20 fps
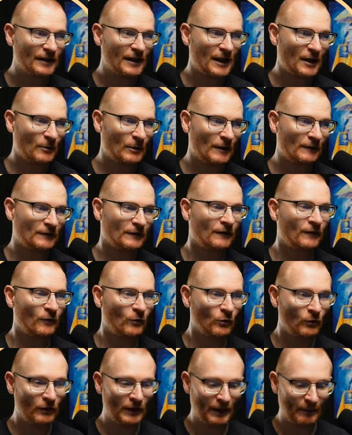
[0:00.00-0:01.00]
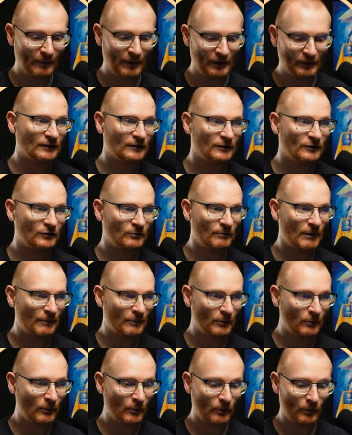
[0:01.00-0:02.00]
It would have to fall that much. So maybe
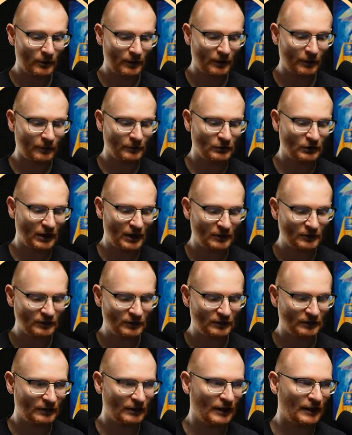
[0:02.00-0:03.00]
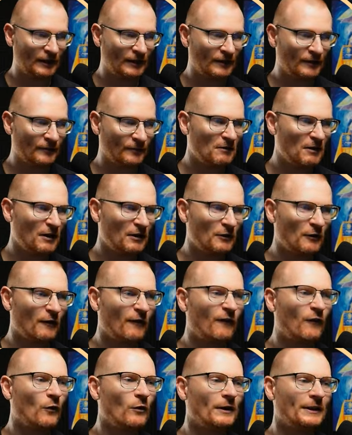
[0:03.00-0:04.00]
we want to go and change this to like, I don't know,
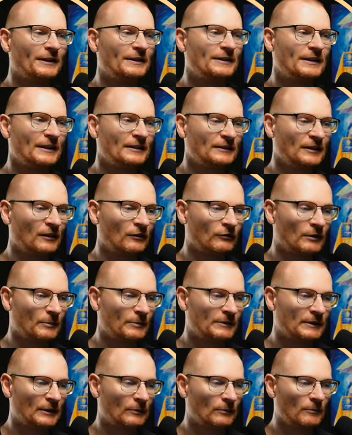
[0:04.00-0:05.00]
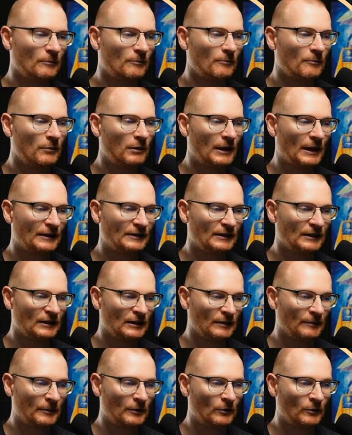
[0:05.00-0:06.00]
falling sixty-three percent, placing a
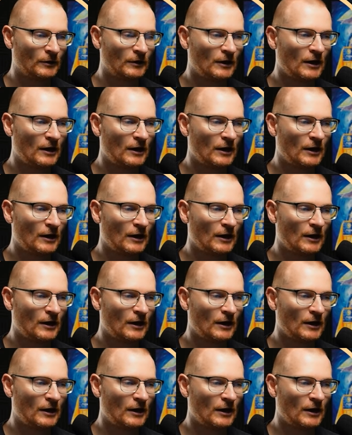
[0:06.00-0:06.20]
limit order.